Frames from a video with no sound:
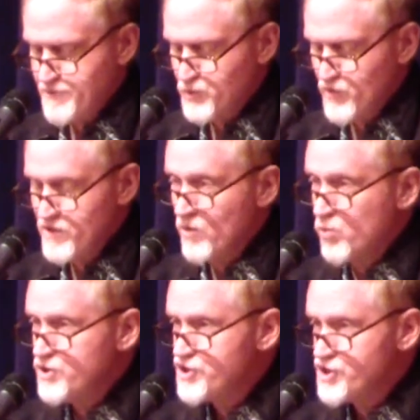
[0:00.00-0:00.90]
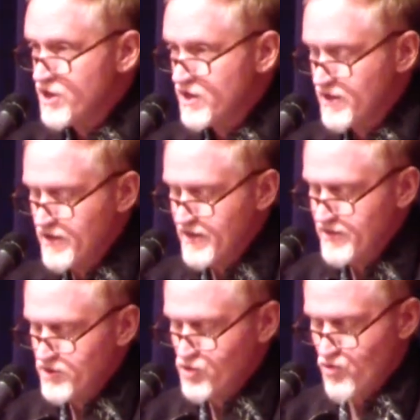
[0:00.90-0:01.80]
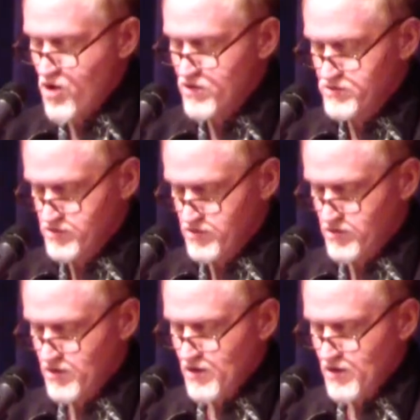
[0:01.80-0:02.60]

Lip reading: Between the woodchuck and the cross,